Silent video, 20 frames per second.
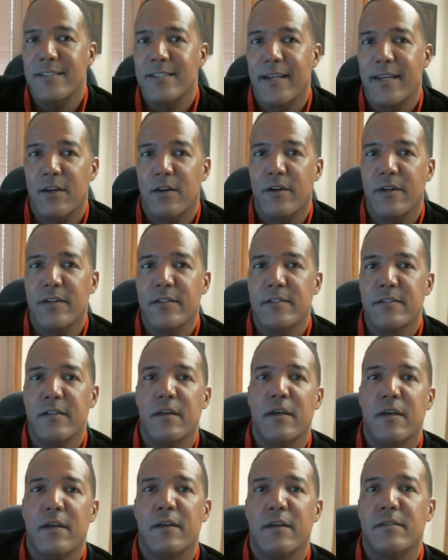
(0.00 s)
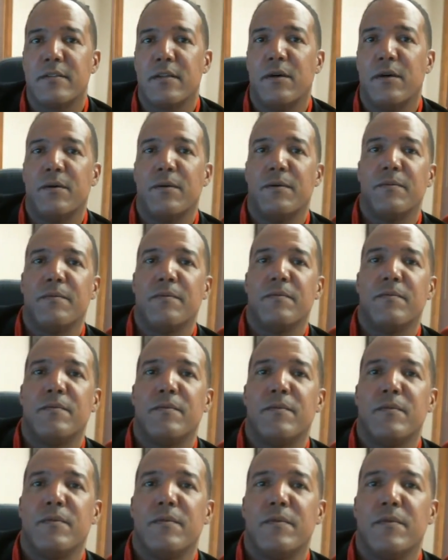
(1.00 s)
a second, Kris. So
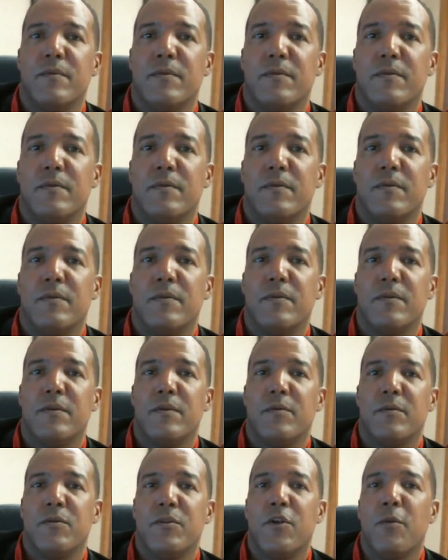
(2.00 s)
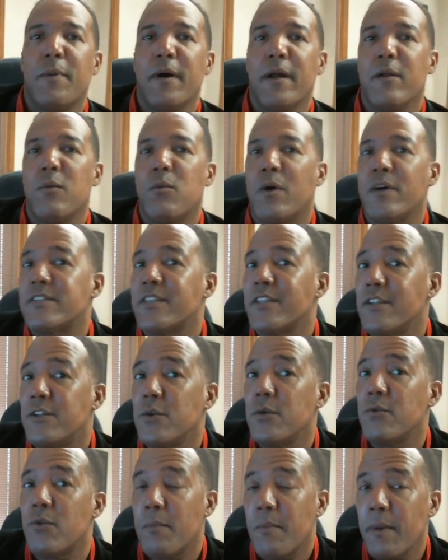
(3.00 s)
nobody wants to
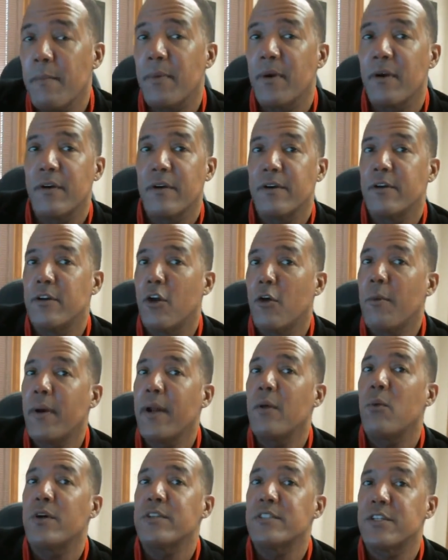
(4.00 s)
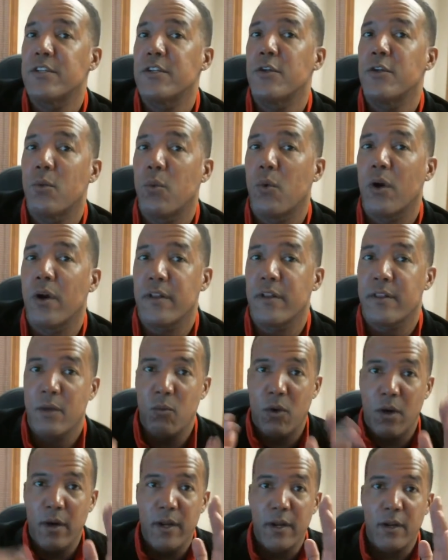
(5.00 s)
do, remember, nobody wants to do the work. They
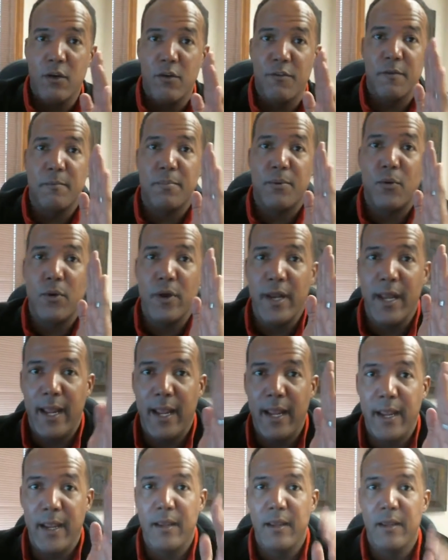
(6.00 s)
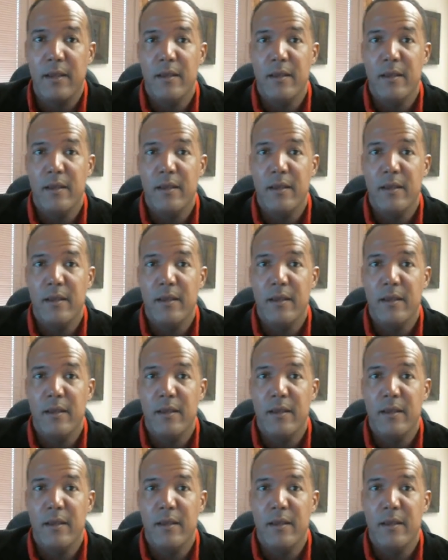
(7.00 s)
want to go from point A